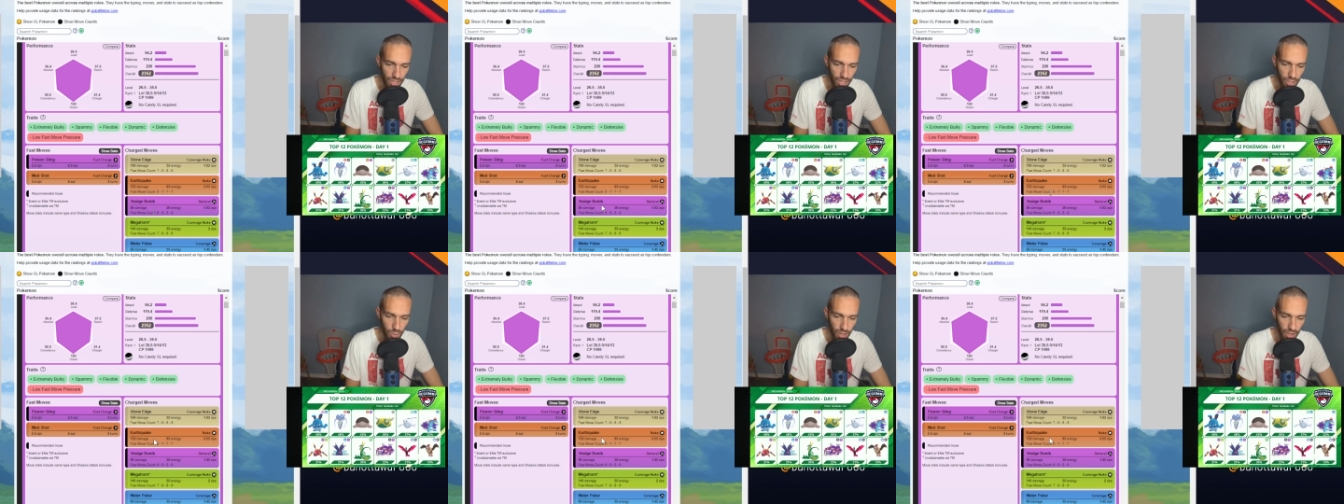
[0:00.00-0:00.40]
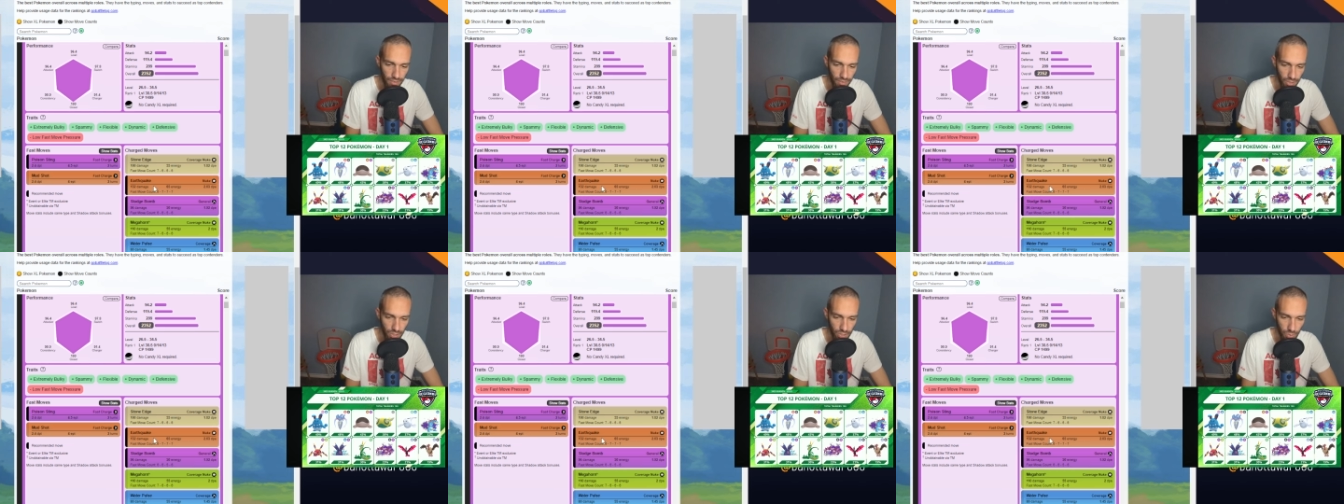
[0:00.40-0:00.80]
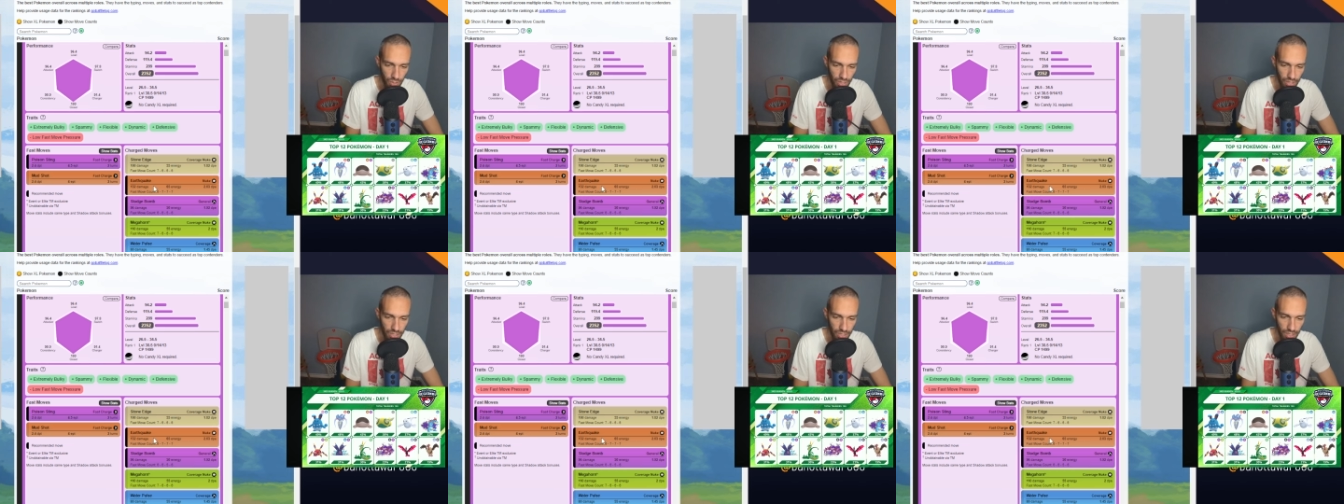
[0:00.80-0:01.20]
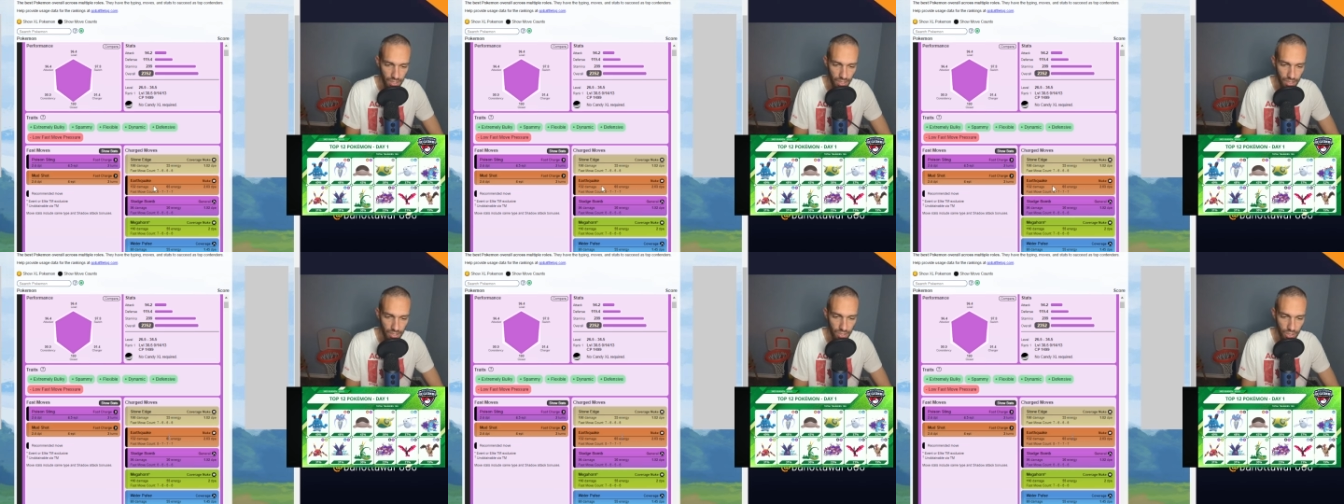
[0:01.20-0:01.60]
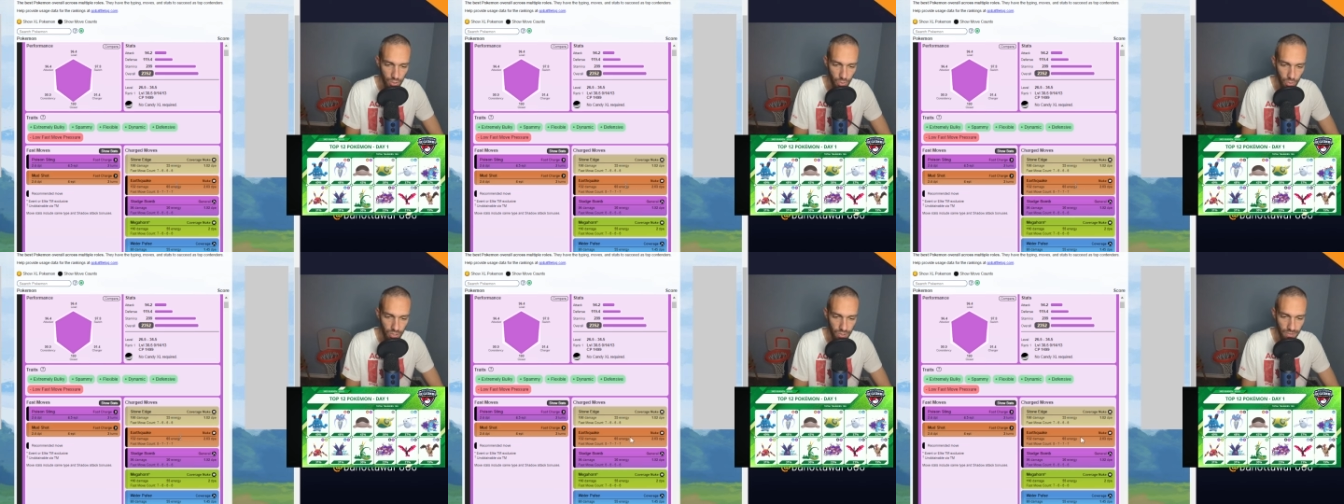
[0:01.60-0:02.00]
You have Earthquake
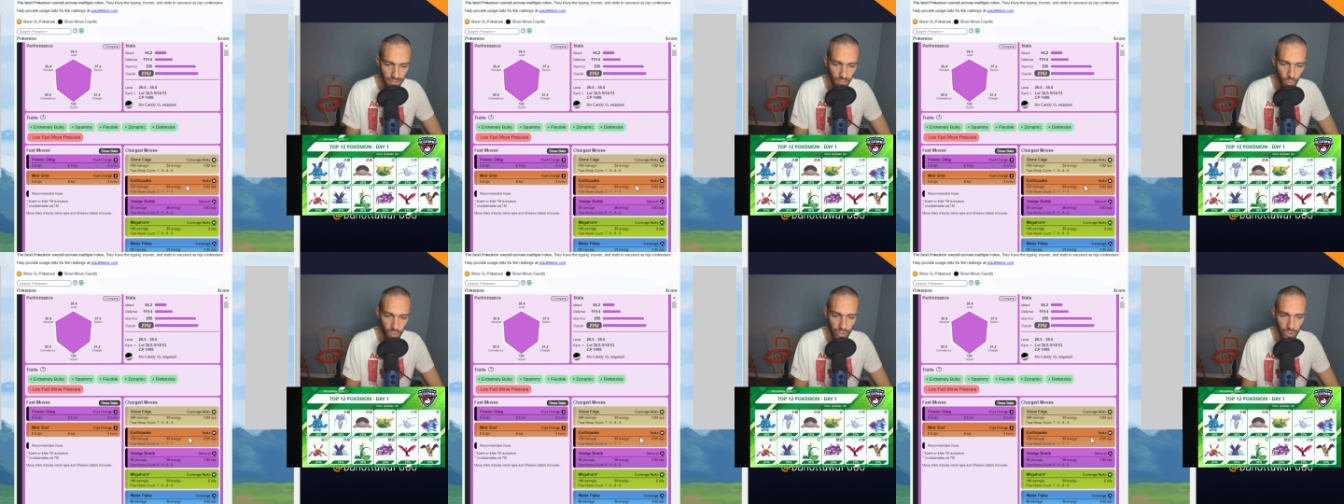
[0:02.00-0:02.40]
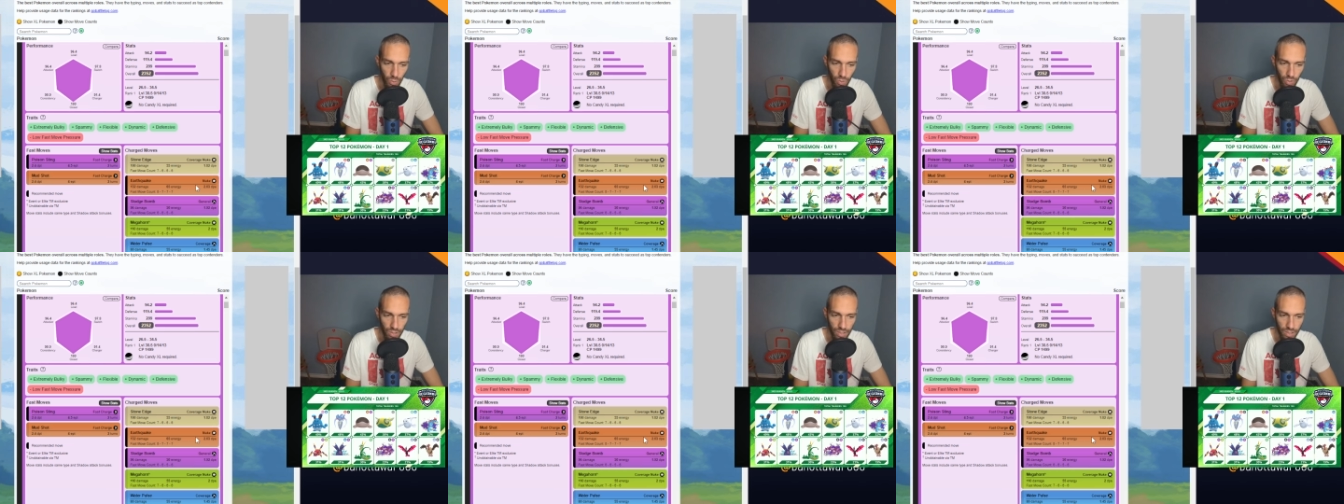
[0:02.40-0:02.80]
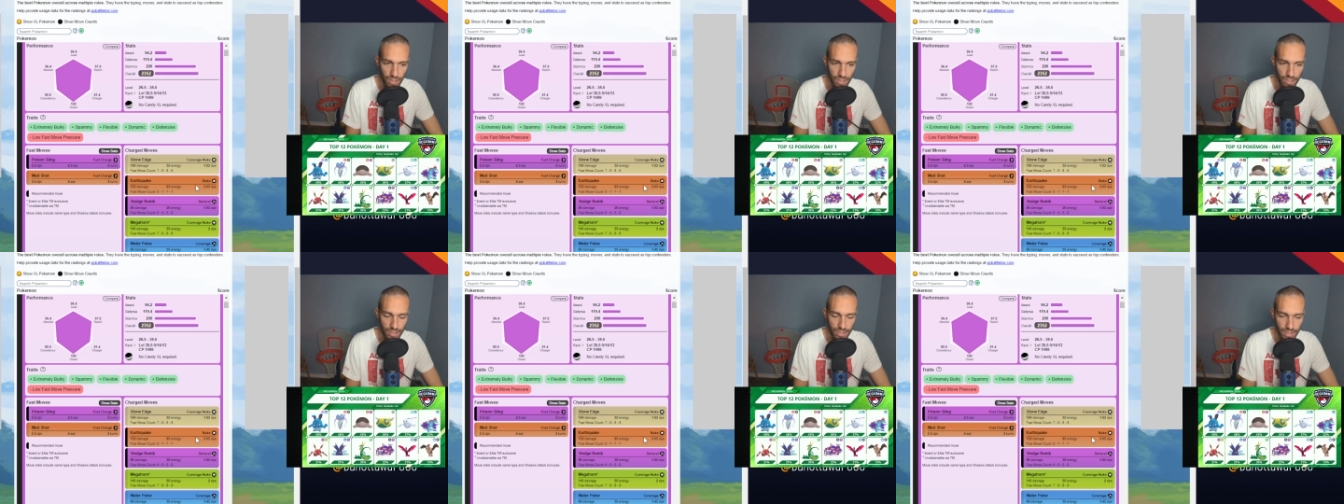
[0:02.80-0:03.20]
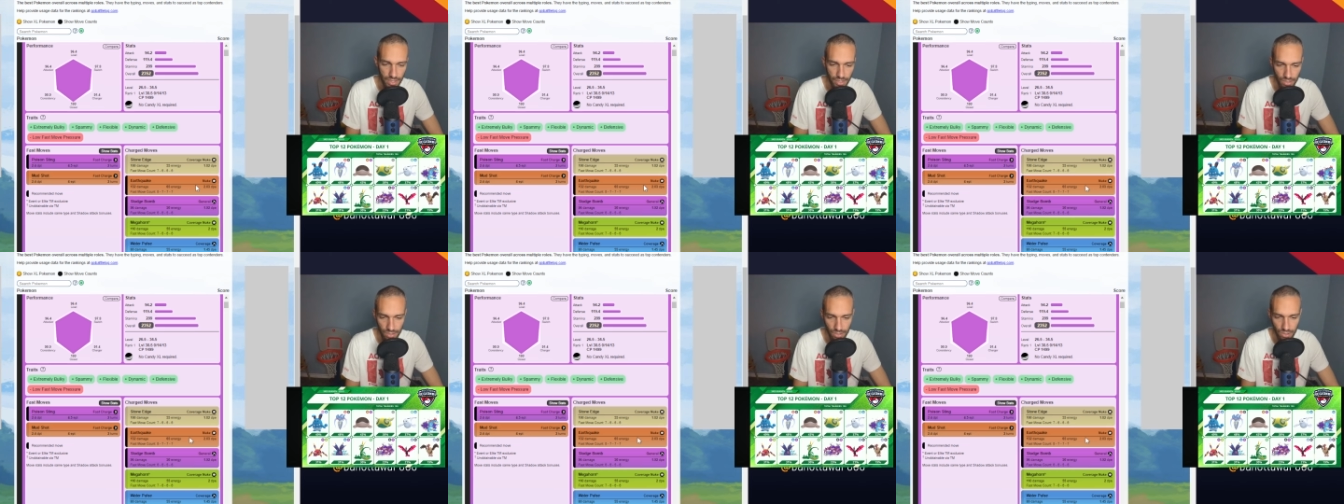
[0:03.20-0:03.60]
Nuke for your Steals.